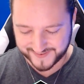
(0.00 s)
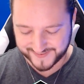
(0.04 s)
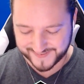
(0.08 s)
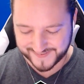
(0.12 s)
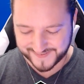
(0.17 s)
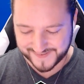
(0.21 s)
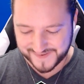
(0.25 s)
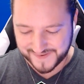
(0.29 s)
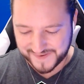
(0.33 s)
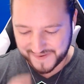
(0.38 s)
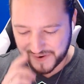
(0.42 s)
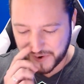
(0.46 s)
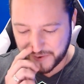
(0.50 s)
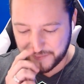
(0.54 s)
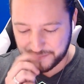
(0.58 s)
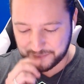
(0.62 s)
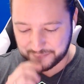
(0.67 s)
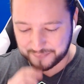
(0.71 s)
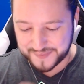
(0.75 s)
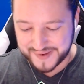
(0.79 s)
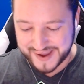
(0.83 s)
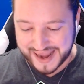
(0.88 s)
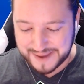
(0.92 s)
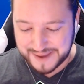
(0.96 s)
Oh,
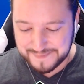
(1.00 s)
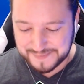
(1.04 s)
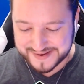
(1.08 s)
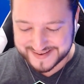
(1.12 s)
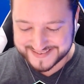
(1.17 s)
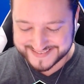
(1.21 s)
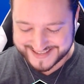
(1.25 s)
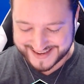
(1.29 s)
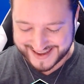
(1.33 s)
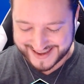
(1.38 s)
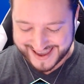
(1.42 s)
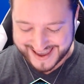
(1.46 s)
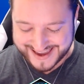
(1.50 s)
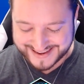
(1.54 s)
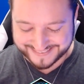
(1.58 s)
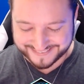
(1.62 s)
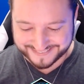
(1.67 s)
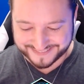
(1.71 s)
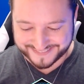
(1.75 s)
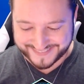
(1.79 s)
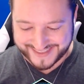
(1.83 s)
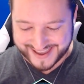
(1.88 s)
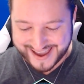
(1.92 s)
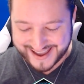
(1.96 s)
baby, take
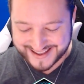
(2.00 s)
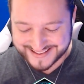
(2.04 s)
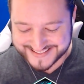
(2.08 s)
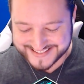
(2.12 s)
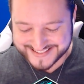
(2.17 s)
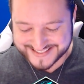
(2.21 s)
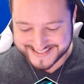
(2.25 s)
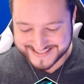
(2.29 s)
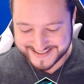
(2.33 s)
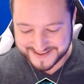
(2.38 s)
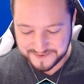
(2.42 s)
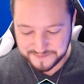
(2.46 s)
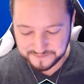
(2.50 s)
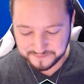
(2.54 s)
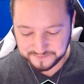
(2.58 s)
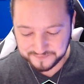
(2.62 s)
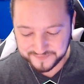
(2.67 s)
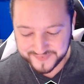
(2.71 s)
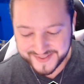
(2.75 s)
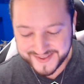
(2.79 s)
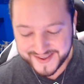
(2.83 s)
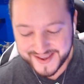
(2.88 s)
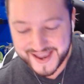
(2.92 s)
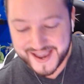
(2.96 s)
that.
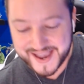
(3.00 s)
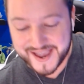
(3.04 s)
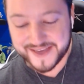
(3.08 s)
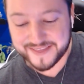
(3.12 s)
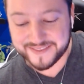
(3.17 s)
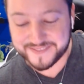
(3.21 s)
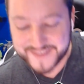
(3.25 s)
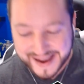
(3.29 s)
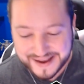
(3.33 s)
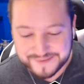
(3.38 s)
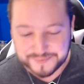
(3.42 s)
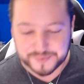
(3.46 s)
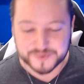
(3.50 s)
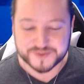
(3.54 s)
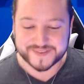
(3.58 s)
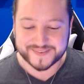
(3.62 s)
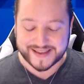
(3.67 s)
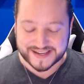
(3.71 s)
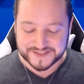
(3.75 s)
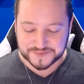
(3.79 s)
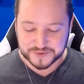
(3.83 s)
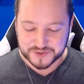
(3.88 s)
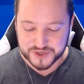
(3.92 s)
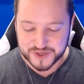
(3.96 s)
That's what,
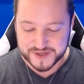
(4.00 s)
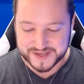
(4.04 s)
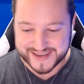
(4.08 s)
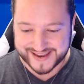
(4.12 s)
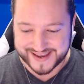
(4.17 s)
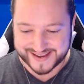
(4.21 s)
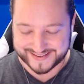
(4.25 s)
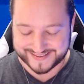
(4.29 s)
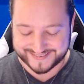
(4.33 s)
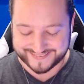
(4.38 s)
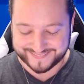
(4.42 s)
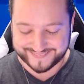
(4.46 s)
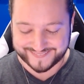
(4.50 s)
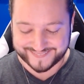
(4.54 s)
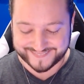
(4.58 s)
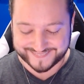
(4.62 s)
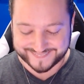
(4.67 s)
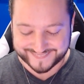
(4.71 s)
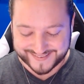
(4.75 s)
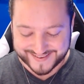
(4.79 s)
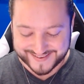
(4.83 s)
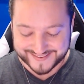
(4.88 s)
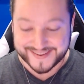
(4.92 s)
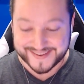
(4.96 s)
that's what you get.
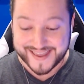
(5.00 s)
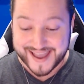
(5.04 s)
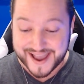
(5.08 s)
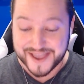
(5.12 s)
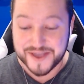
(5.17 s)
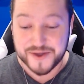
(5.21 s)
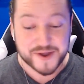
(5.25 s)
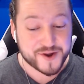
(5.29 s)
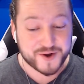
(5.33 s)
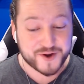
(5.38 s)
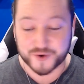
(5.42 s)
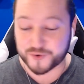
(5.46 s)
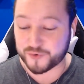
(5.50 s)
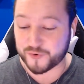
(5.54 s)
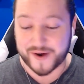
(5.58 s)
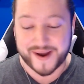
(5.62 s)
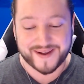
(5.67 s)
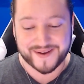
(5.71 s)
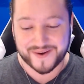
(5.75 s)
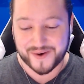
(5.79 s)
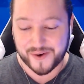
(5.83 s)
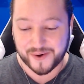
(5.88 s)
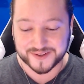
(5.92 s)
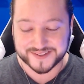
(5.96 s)
Yeah, you can cry
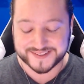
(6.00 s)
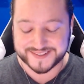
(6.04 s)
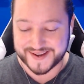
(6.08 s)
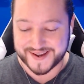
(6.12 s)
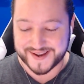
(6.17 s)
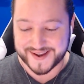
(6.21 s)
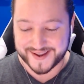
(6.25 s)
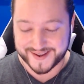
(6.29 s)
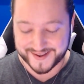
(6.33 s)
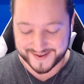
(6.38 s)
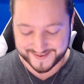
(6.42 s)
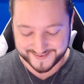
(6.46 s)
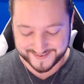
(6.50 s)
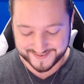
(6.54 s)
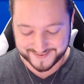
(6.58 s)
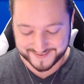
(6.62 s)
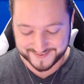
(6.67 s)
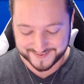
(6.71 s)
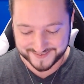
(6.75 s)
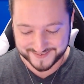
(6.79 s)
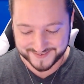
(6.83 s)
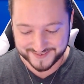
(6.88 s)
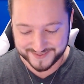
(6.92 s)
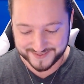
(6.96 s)
all day.
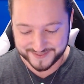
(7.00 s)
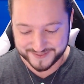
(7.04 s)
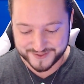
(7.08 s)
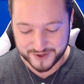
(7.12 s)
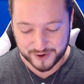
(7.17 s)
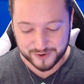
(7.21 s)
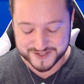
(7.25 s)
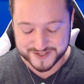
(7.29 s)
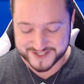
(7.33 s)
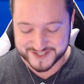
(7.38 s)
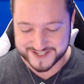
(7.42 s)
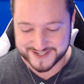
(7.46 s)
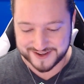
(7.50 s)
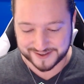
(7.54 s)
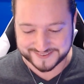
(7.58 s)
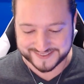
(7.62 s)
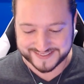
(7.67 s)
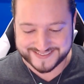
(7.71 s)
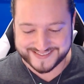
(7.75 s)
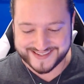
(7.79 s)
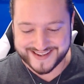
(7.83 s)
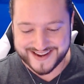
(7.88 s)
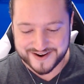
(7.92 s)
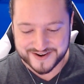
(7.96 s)
Those salty
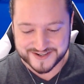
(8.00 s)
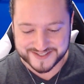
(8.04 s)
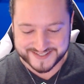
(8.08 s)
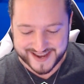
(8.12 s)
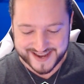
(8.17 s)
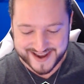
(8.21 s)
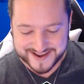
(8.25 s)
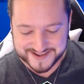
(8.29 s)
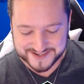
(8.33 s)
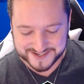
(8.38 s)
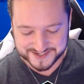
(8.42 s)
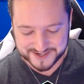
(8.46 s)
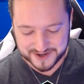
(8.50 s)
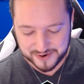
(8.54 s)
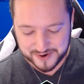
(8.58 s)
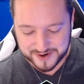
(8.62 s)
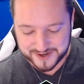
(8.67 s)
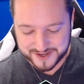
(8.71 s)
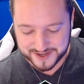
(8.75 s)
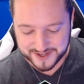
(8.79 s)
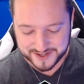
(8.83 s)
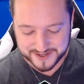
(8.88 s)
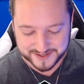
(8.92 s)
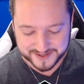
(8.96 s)
tears taste so
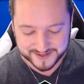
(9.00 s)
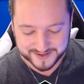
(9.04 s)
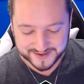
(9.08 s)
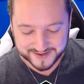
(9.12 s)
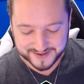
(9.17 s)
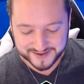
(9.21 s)
good.